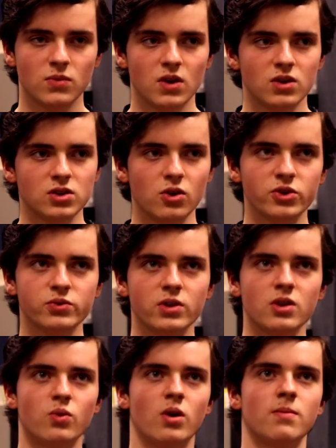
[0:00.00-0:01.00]
So it wasn't really
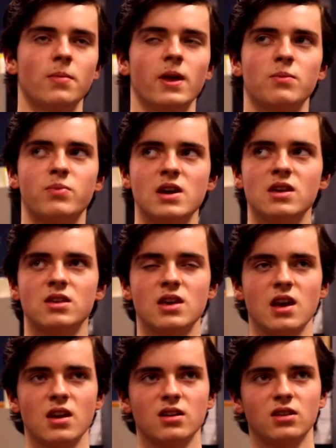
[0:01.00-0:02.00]
one like big
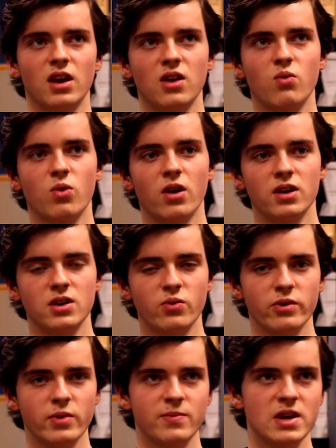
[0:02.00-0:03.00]
thing like where I did
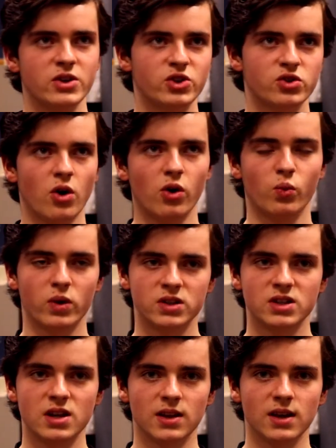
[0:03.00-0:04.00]
with my piece just all in one
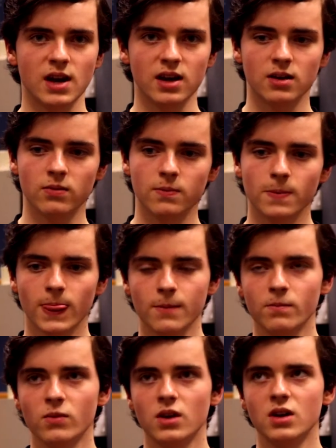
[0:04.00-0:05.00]
sitting. It kind of,
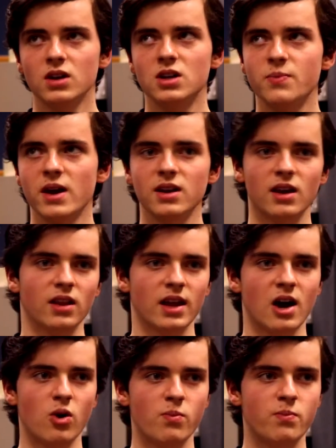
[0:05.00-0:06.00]
depending on like
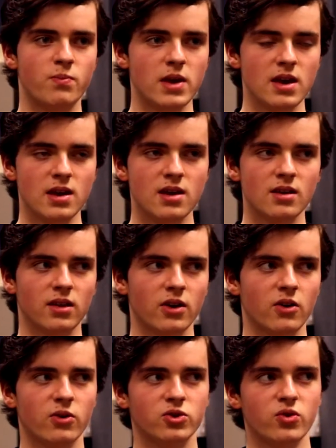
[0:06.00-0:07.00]
how big like
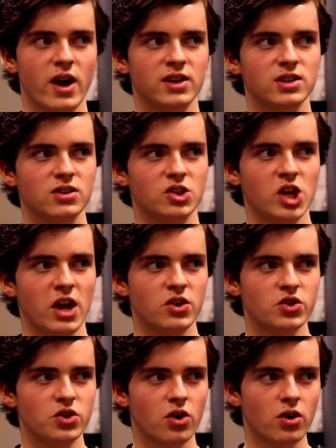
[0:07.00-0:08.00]
or drastic the
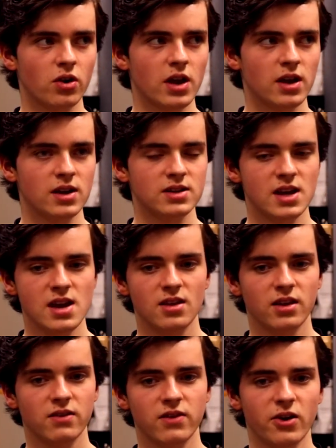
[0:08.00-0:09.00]
changes are, it can take
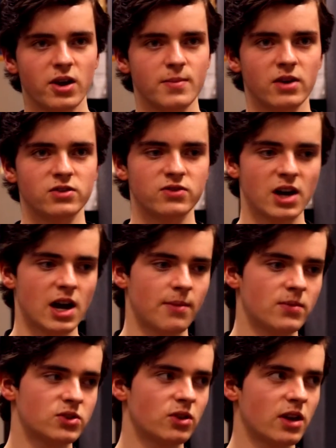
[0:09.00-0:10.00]
like varying amounts of time.
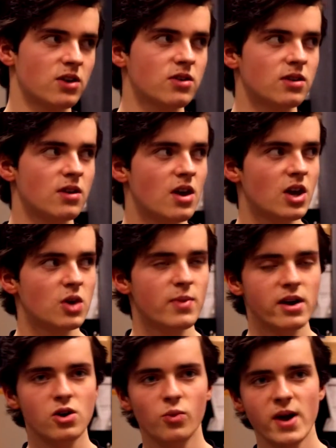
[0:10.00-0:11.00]
So like you
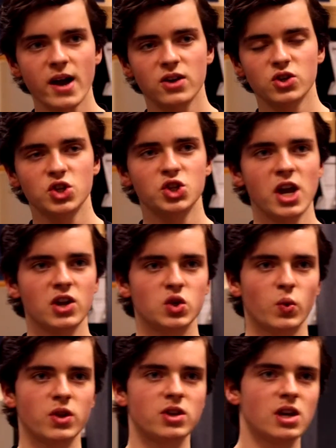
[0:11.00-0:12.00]
might go back and just change
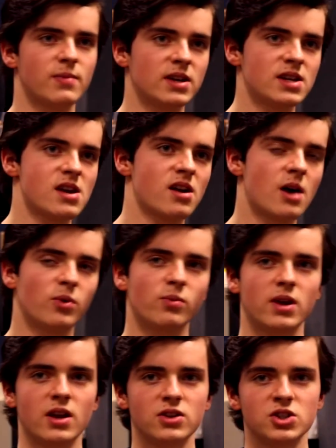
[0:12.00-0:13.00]
one thing. It might take a couple
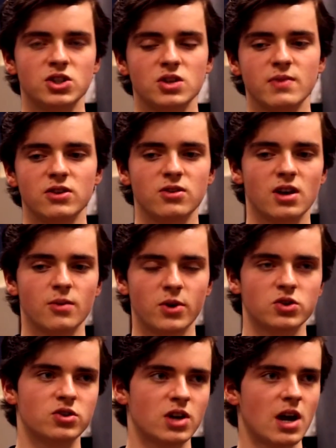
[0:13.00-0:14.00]
minutes. You might do that a
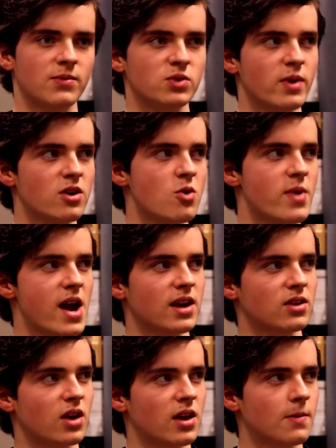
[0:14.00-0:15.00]
bunch of times. You might go back
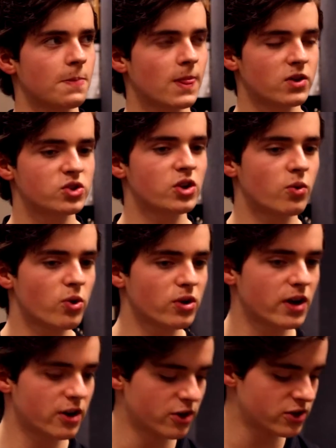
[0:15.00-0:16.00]
and like start working
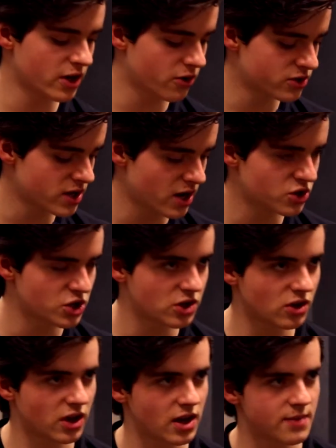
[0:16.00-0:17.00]
on an entire section.
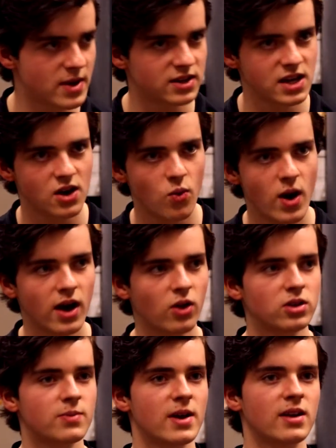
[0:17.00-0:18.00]
Like that might take a while
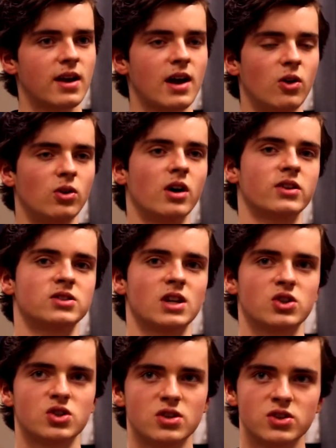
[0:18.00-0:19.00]
depending on how long the
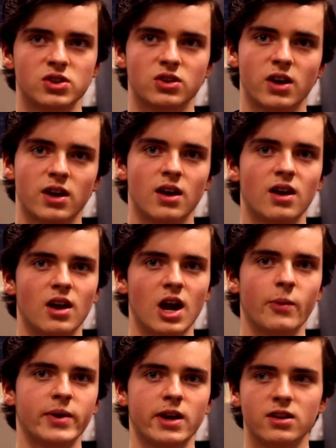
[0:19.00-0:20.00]
section is and like how
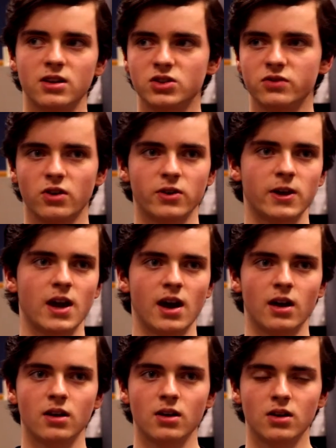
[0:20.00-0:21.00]
many ideas you've already
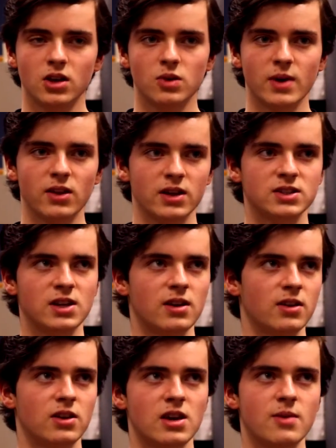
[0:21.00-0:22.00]
got. You might like sit
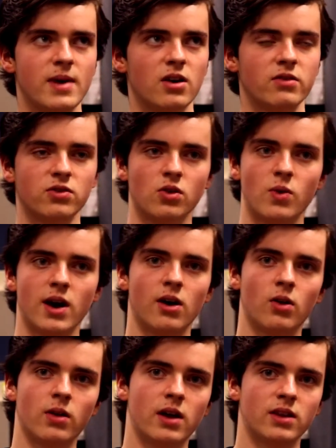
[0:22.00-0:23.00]
and think about it for a
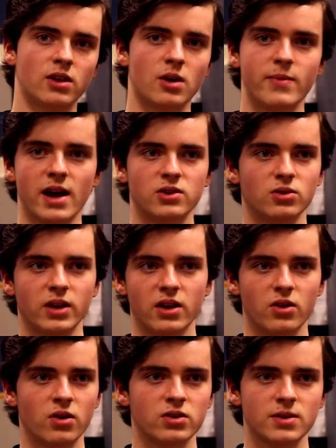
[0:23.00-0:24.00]
while and then come back to it
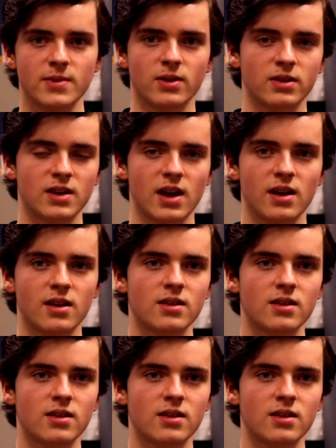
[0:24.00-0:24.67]
later, something like that.